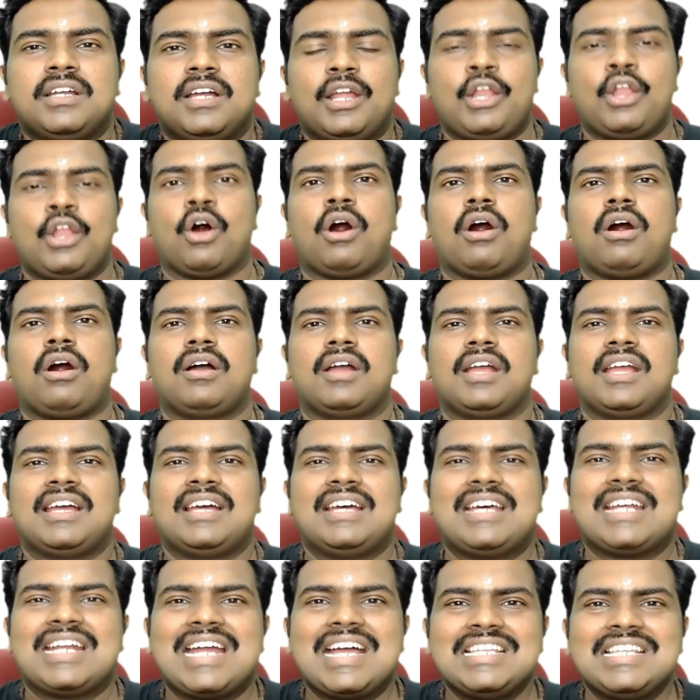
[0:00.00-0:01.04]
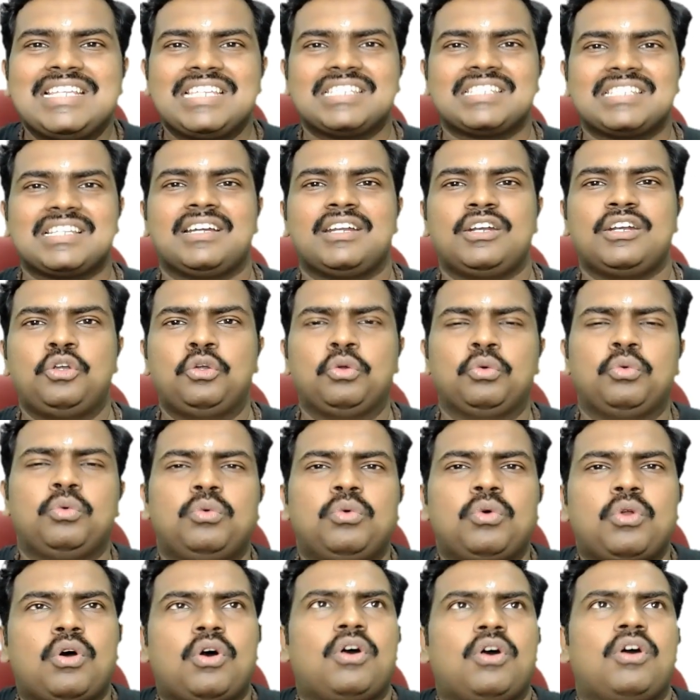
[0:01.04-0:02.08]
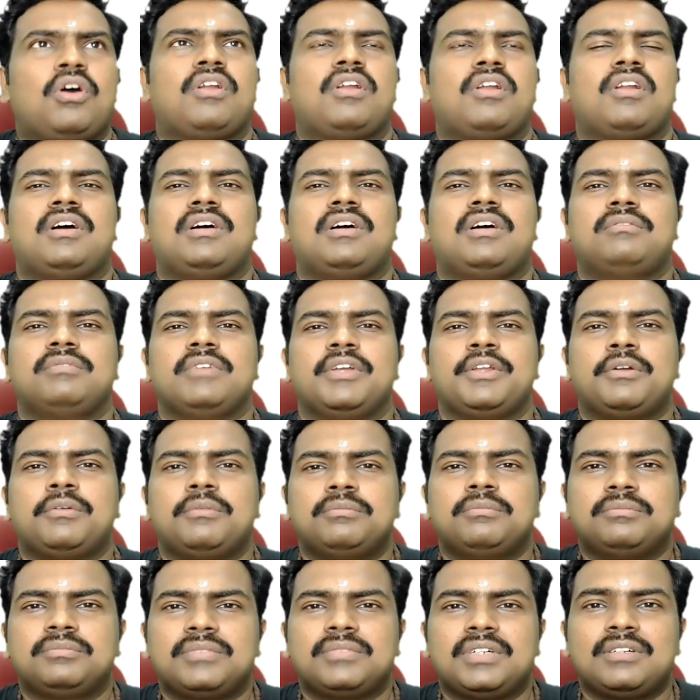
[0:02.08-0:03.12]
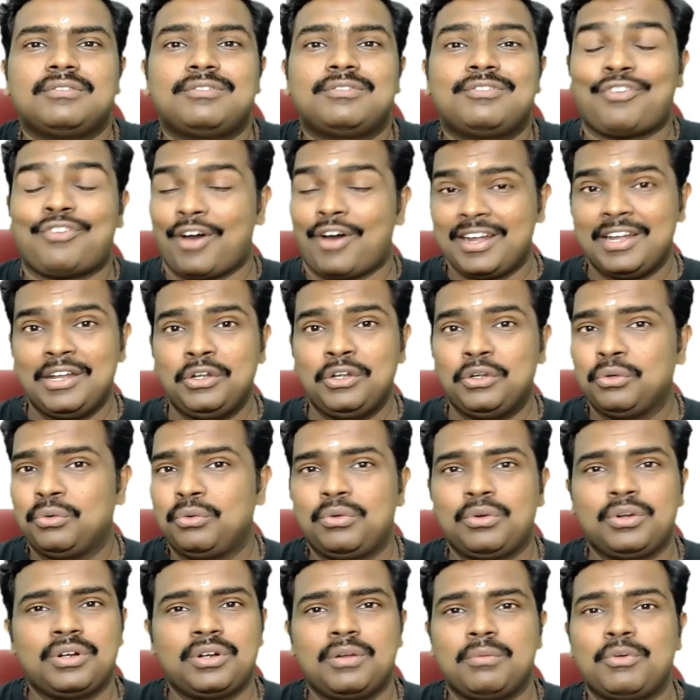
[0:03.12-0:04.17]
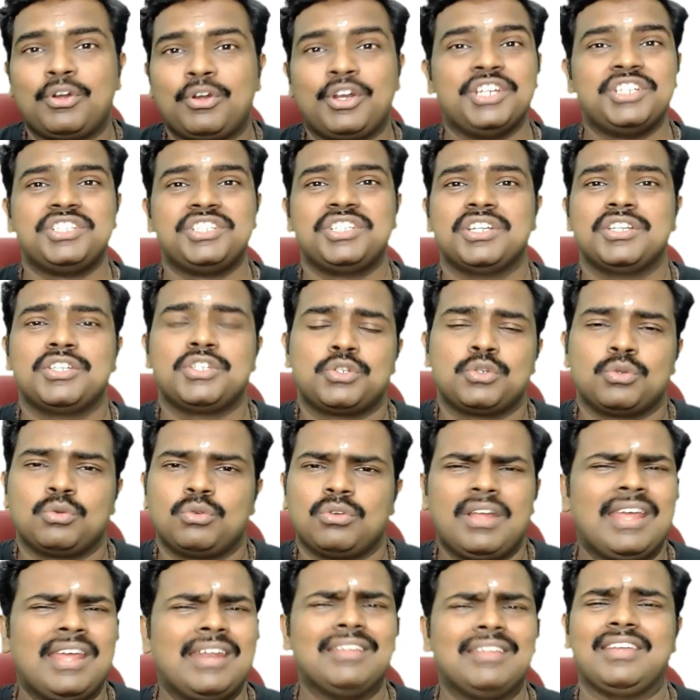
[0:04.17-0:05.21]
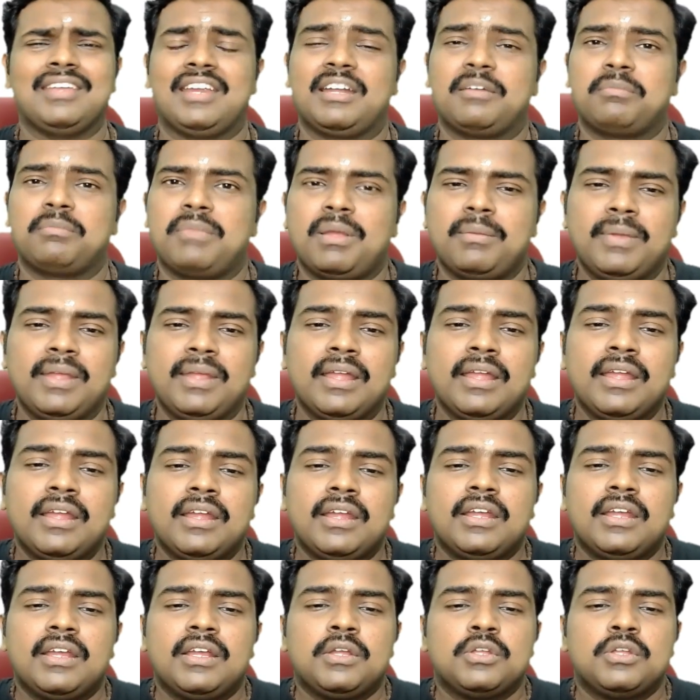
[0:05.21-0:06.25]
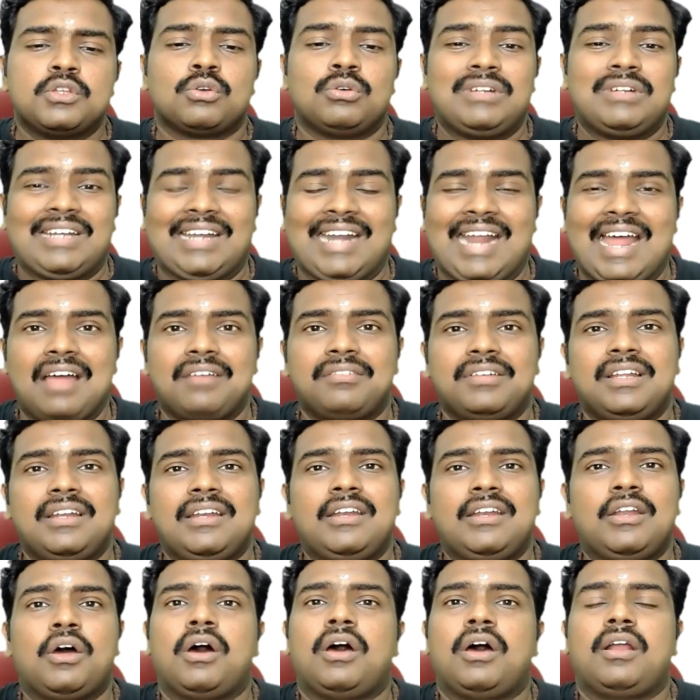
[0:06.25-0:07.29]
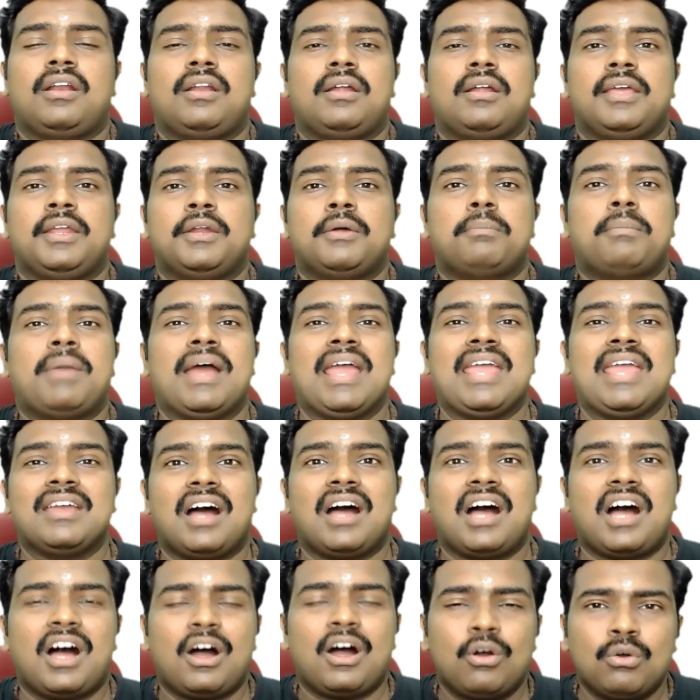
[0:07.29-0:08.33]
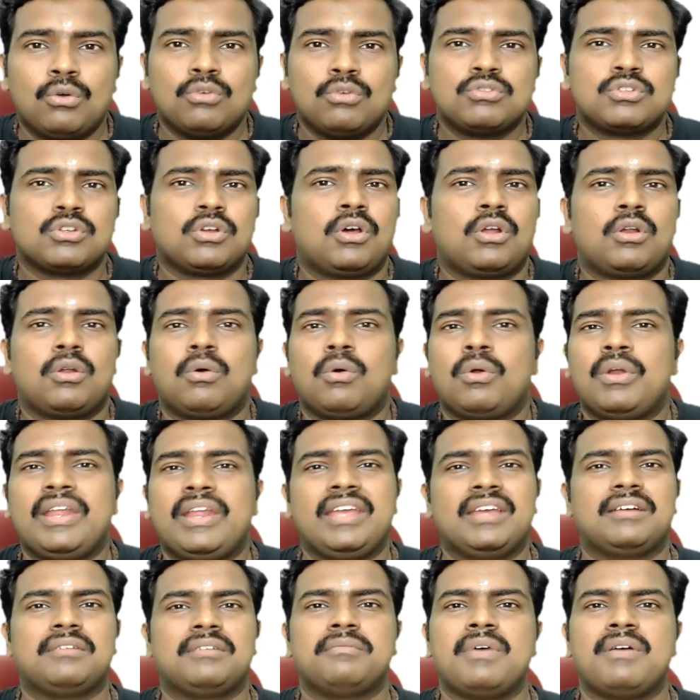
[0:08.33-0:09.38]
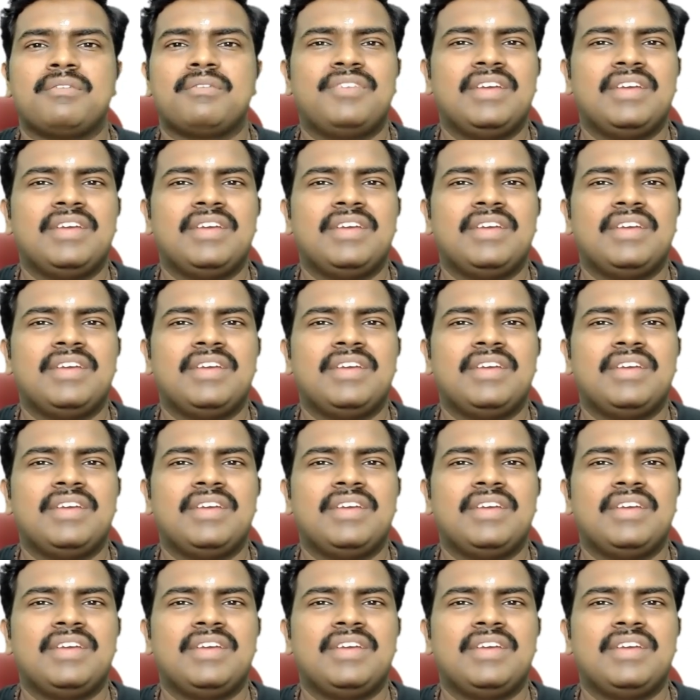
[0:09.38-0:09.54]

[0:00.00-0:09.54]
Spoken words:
long Rajasthan tour, or a foreign tour, a Mauritius tour, anything it may be. So travel, or buying a house, or owning a